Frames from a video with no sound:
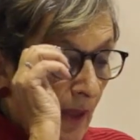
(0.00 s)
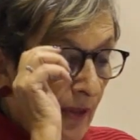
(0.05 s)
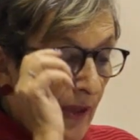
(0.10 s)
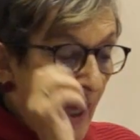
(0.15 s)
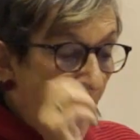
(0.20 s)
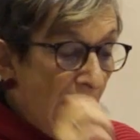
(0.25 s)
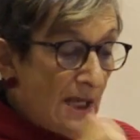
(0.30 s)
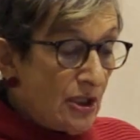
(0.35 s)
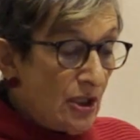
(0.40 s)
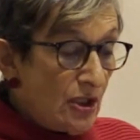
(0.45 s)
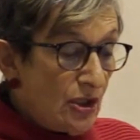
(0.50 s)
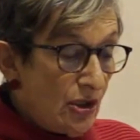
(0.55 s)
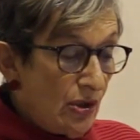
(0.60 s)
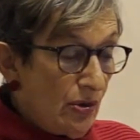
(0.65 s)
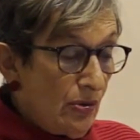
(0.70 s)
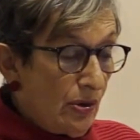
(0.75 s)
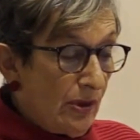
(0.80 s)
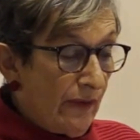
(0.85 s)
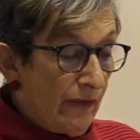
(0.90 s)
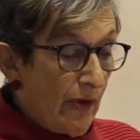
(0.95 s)
The
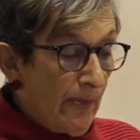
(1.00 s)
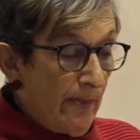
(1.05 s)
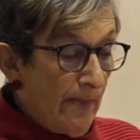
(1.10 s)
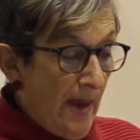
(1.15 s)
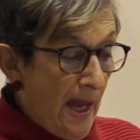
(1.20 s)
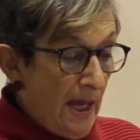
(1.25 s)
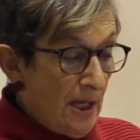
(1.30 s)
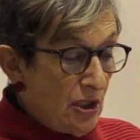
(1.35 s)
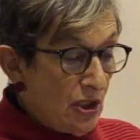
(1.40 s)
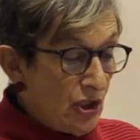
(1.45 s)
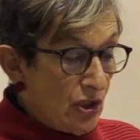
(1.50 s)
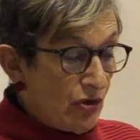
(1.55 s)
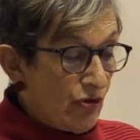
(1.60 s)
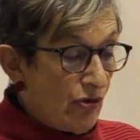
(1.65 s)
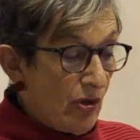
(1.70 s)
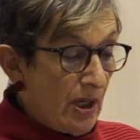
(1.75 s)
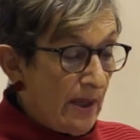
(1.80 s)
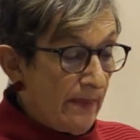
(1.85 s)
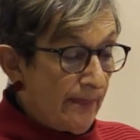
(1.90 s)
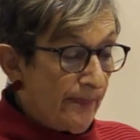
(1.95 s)
attitude of the
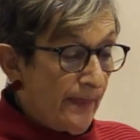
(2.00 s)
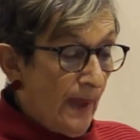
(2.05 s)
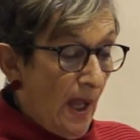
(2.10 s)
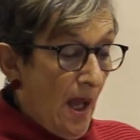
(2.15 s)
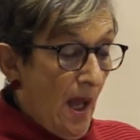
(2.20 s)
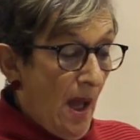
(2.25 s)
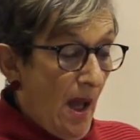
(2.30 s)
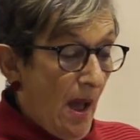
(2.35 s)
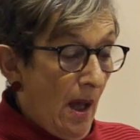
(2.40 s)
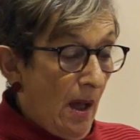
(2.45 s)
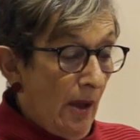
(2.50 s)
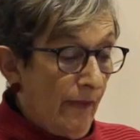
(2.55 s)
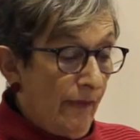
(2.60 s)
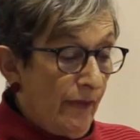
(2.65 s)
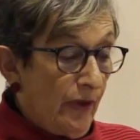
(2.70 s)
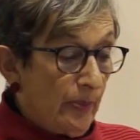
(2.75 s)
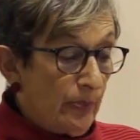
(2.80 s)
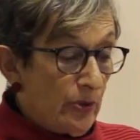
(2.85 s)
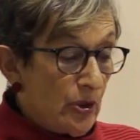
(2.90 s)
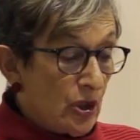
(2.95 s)
mainstream
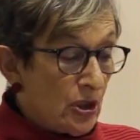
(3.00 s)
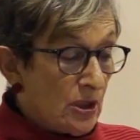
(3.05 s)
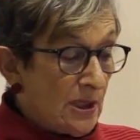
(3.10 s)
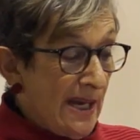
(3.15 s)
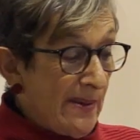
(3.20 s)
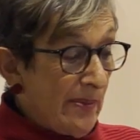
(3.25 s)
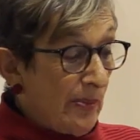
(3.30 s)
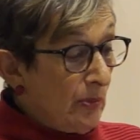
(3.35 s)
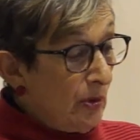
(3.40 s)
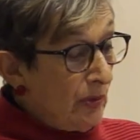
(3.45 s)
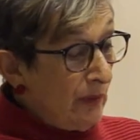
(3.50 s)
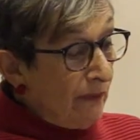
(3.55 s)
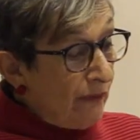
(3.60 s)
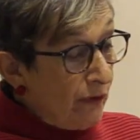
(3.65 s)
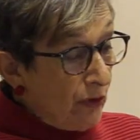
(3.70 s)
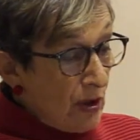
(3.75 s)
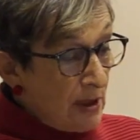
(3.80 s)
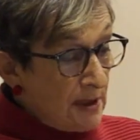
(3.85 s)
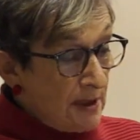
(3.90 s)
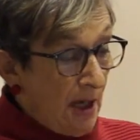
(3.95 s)
of the British labour movement,
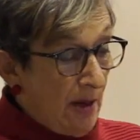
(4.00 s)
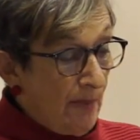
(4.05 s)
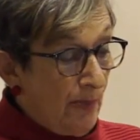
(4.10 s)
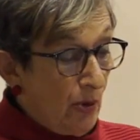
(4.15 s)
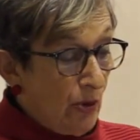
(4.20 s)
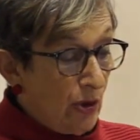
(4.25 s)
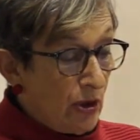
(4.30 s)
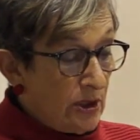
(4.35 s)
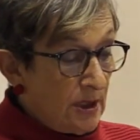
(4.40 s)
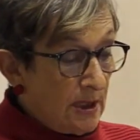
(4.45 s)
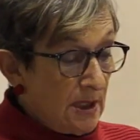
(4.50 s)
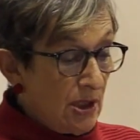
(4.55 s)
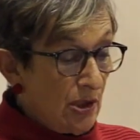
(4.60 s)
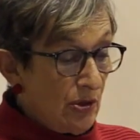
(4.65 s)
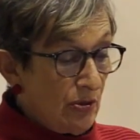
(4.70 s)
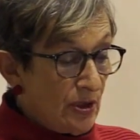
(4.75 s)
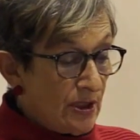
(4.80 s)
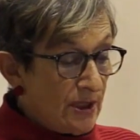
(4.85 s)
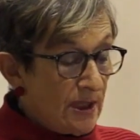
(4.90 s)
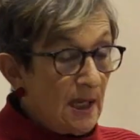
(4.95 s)
for example, the
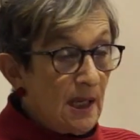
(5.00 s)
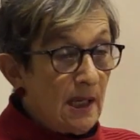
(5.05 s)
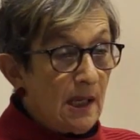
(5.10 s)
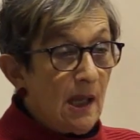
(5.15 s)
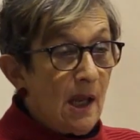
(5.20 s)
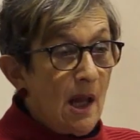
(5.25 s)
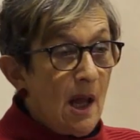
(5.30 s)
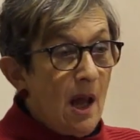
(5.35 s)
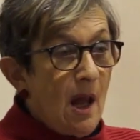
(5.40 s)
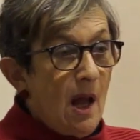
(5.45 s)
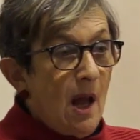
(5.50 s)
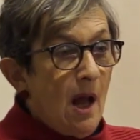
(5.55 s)
TUC,